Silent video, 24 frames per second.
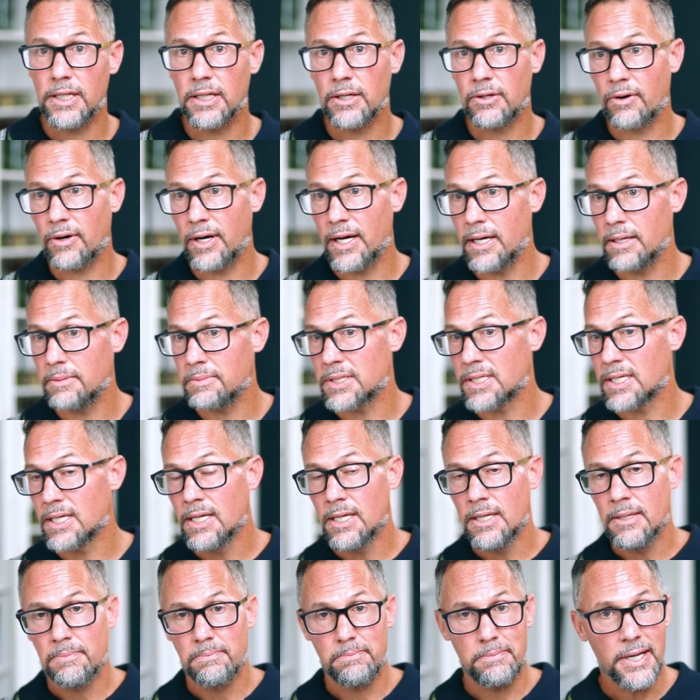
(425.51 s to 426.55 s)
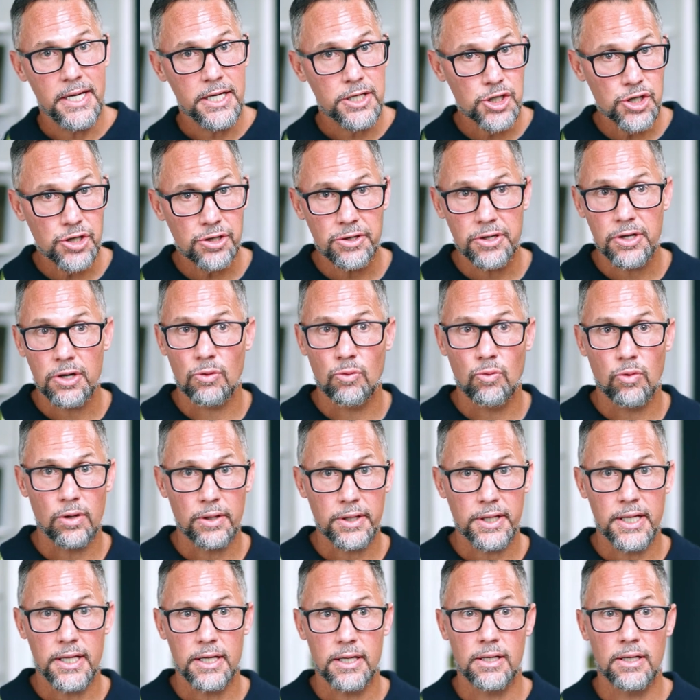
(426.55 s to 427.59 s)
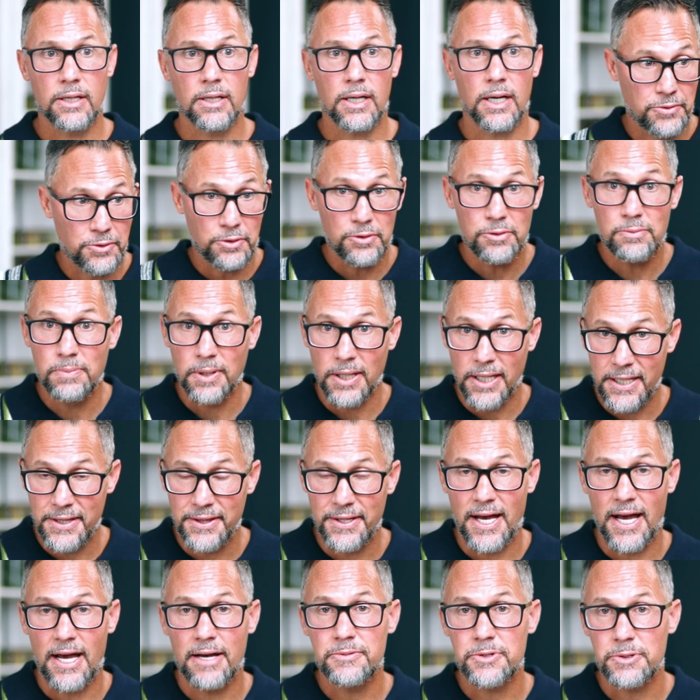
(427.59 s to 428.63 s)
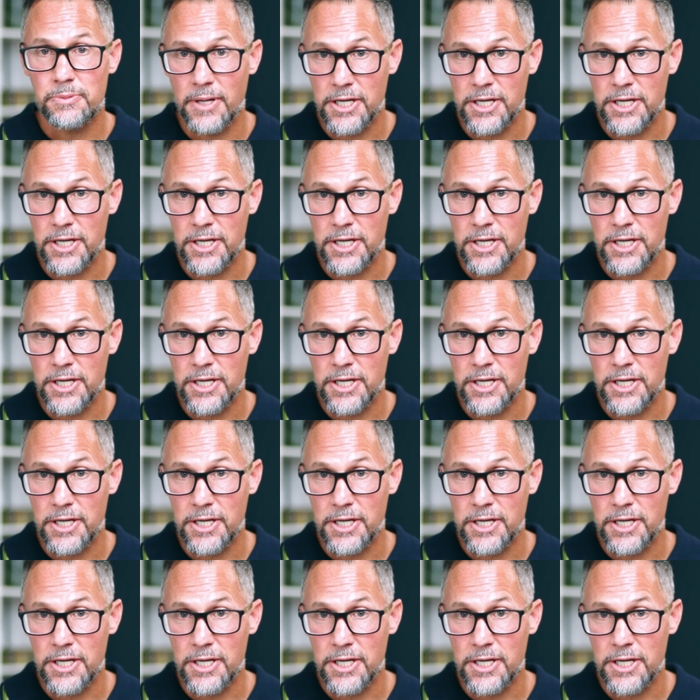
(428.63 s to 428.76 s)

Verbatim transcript: milligrams. Make sure you're working through blood labs.